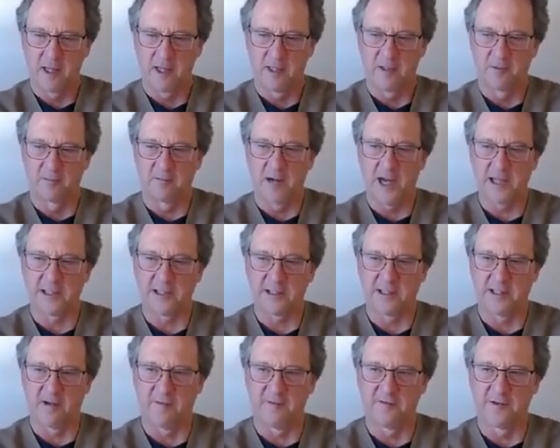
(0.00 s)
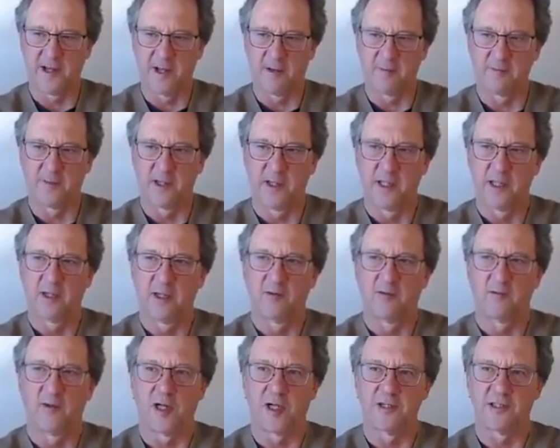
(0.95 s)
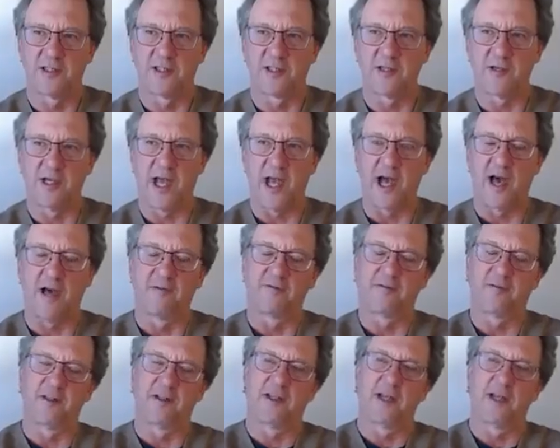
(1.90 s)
The rest of them, once you have